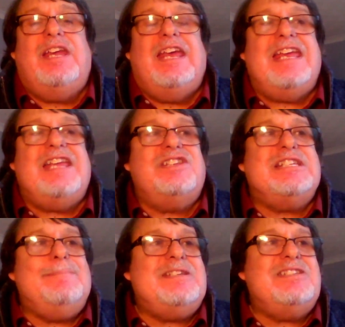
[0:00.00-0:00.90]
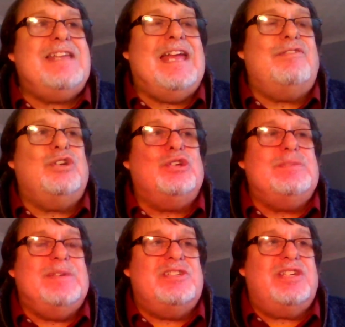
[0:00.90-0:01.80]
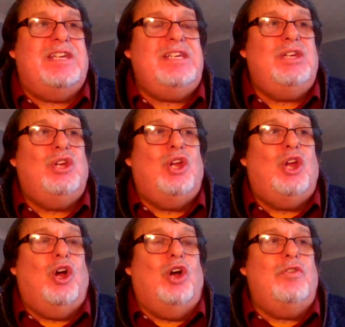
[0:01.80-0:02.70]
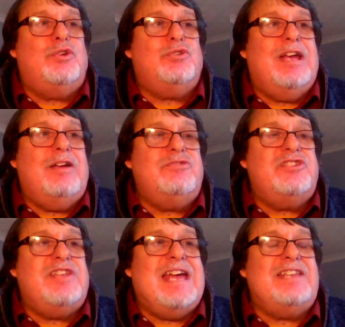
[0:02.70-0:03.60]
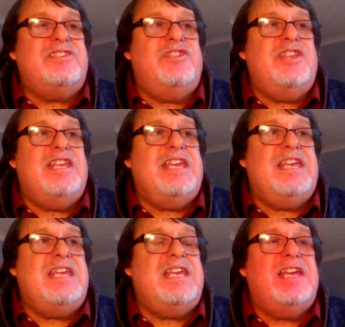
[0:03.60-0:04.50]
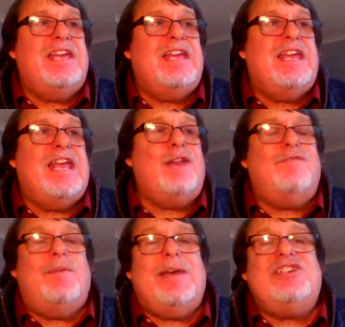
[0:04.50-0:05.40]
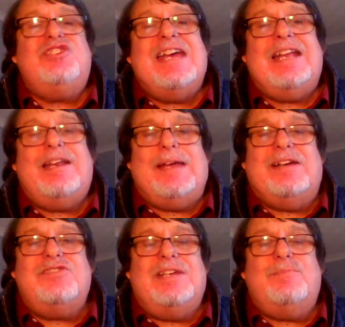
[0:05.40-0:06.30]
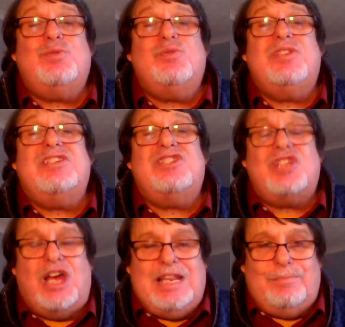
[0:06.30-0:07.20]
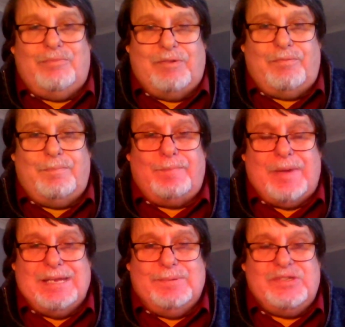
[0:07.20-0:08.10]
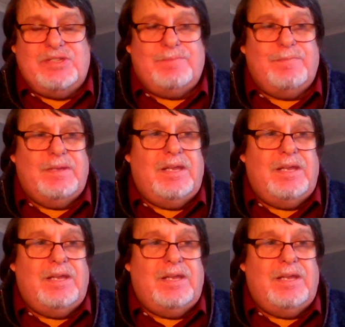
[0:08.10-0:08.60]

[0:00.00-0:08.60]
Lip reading: He dismissed Aaron Kosminski on the grounds that the information he had about him, which was the asylum papers,